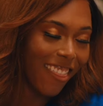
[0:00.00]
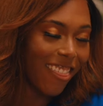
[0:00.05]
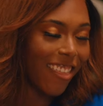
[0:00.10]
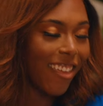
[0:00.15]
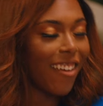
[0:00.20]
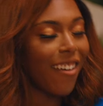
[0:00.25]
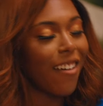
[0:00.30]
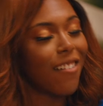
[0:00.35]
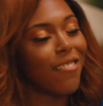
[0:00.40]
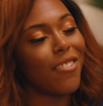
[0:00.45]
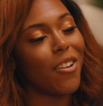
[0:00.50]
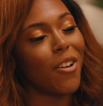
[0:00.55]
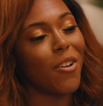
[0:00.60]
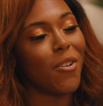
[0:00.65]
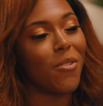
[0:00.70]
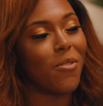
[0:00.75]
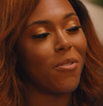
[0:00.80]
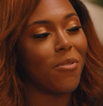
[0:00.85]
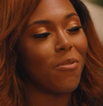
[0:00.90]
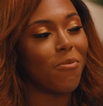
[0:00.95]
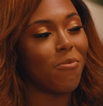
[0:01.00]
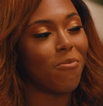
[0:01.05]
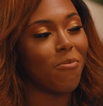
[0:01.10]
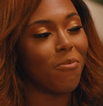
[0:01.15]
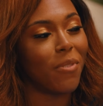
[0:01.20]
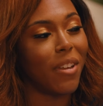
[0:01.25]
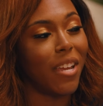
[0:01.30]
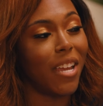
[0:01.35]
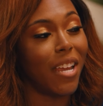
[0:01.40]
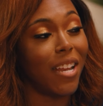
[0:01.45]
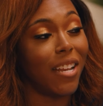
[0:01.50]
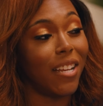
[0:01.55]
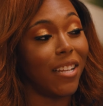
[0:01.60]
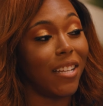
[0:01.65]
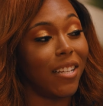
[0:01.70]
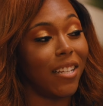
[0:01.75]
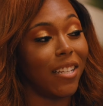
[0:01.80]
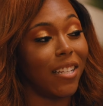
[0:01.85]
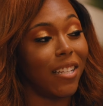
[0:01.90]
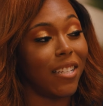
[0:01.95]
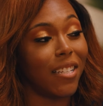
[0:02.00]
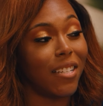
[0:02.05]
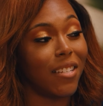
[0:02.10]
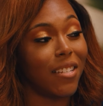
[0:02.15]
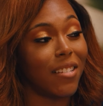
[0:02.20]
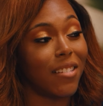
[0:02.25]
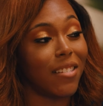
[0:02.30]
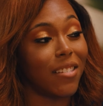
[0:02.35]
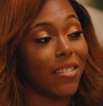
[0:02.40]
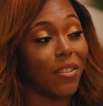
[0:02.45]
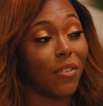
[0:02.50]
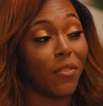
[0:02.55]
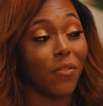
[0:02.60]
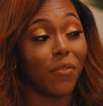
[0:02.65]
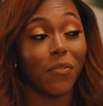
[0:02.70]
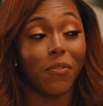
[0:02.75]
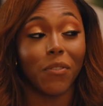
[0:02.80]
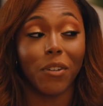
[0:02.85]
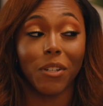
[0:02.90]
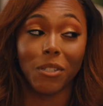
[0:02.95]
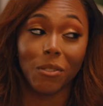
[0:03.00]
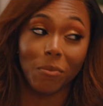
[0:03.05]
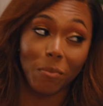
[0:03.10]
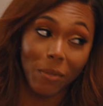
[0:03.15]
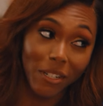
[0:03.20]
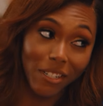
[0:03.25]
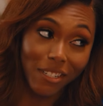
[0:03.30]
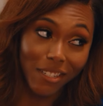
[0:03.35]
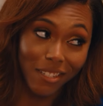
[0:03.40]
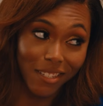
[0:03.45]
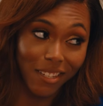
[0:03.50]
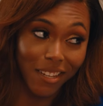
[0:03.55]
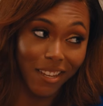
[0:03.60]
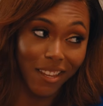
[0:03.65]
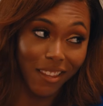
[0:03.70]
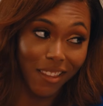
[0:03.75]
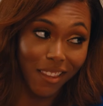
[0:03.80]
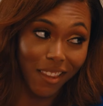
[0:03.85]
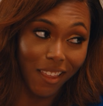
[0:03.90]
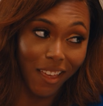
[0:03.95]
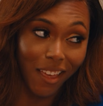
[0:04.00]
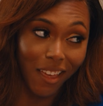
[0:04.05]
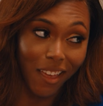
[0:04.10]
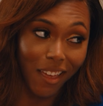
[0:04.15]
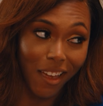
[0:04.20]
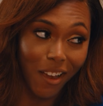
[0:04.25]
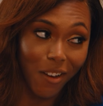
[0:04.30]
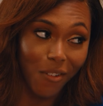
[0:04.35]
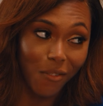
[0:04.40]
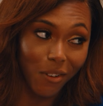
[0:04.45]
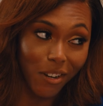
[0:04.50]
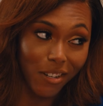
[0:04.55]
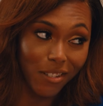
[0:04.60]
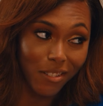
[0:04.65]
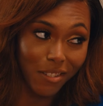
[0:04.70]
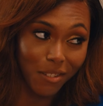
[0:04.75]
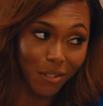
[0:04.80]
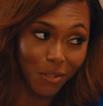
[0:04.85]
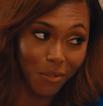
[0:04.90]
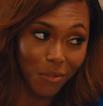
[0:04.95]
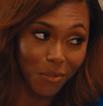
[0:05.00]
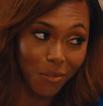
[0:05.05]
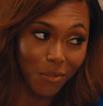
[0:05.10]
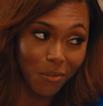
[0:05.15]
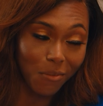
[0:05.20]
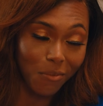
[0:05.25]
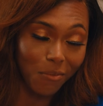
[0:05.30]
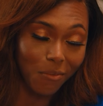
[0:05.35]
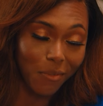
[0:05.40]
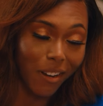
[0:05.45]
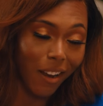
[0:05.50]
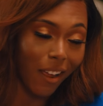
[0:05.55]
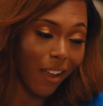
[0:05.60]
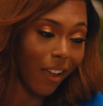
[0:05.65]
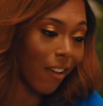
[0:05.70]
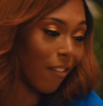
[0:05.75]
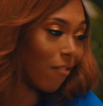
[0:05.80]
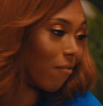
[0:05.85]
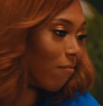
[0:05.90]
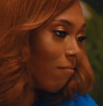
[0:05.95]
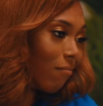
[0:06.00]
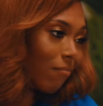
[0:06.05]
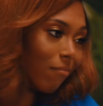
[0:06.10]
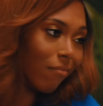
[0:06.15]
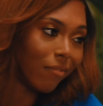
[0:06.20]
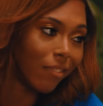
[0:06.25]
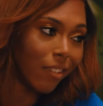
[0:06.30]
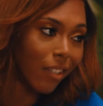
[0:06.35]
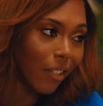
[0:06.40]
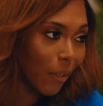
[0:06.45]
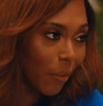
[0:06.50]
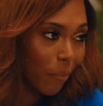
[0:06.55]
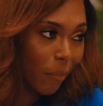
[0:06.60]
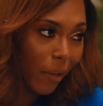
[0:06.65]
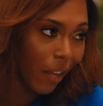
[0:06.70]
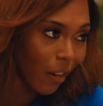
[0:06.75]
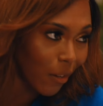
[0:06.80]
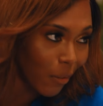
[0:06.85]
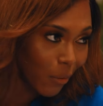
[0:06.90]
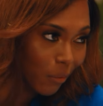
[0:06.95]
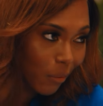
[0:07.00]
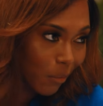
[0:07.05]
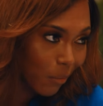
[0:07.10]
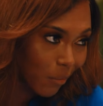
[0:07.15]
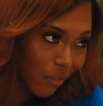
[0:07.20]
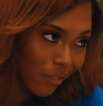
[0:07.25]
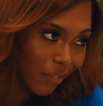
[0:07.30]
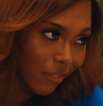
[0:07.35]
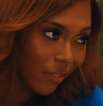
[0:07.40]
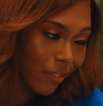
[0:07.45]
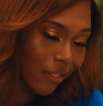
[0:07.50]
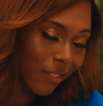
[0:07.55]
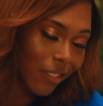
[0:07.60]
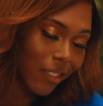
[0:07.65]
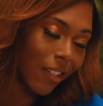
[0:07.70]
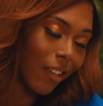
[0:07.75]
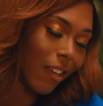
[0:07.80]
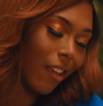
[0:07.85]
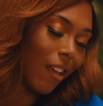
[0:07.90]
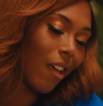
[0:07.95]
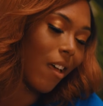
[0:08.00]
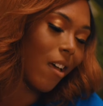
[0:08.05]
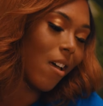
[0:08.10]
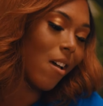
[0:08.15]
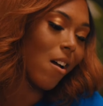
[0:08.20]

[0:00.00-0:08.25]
I think I'll know when he's the first person that I run to when I have good or bad news. Mm.